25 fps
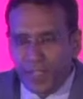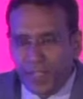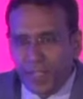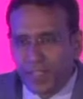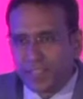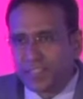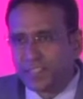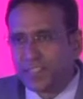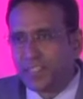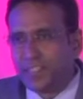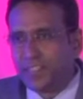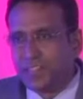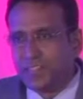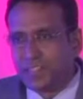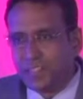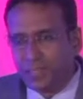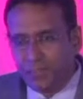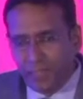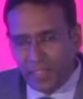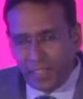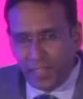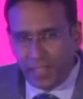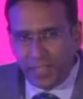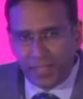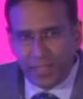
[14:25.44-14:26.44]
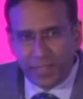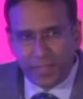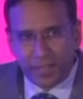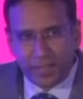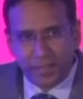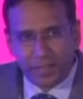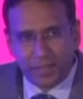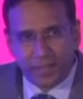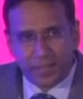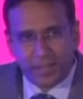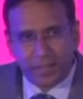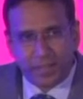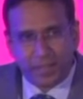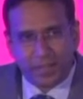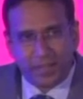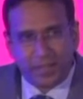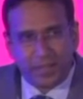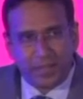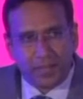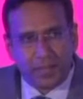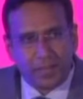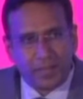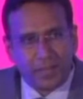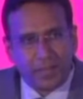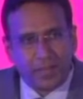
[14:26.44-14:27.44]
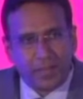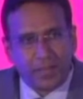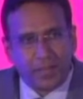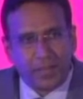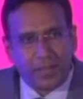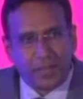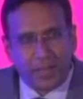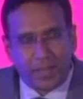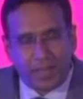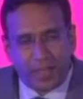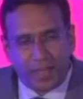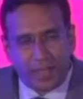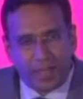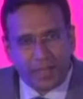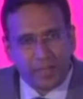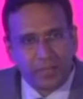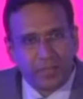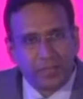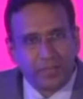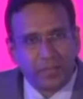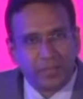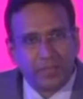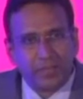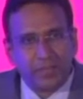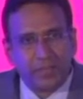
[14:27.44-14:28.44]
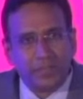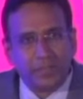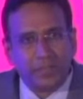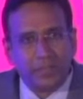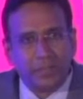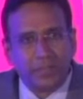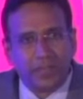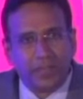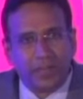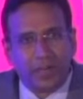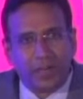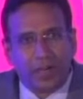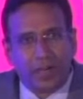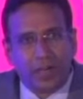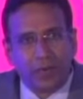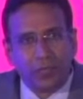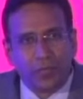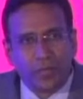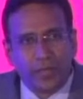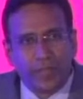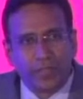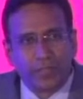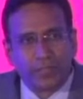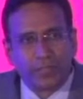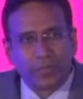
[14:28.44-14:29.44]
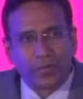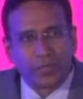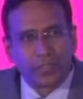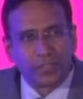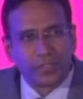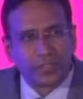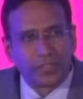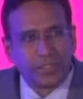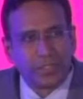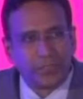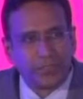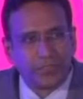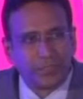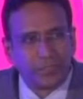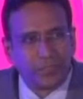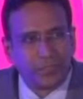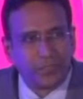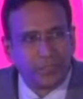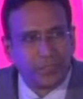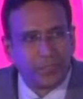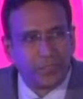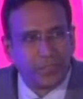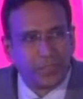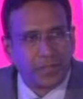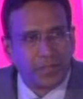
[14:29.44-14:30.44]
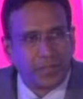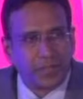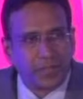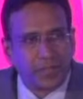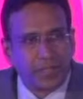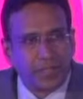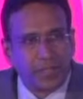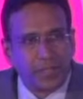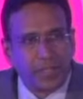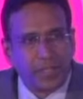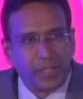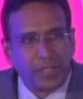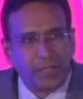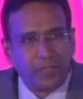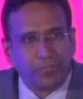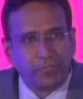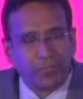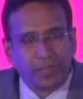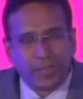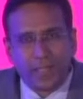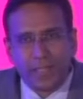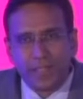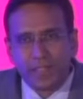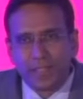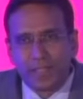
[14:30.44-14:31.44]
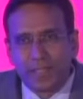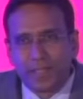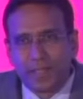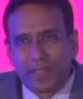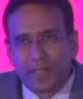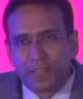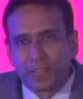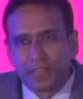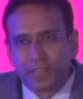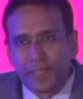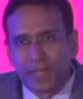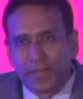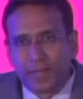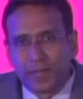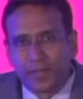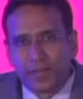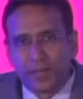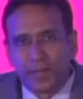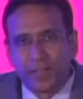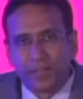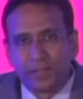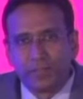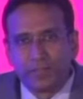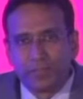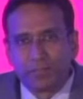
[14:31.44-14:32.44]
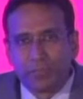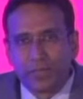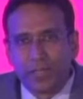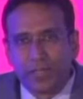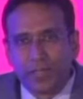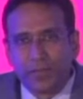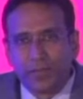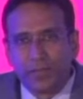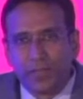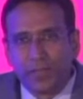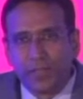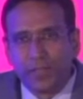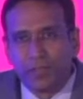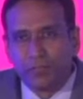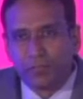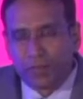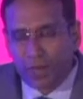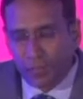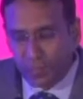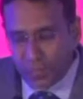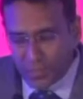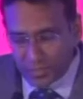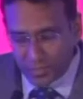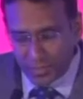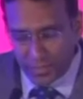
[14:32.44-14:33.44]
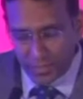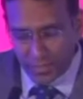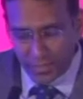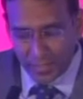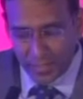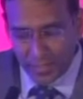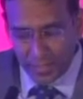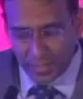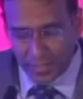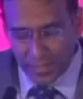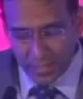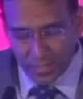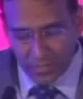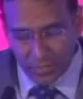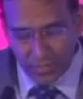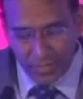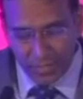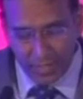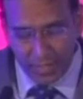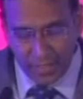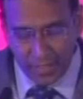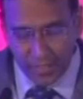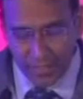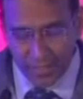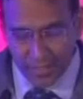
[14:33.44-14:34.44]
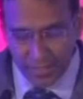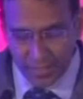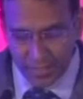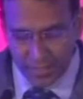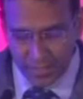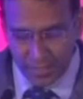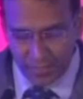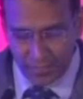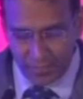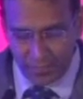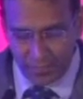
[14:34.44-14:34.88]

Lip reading: extensivity and how exhaustive the healthcare sector and particularly the pharmaceutical industry is.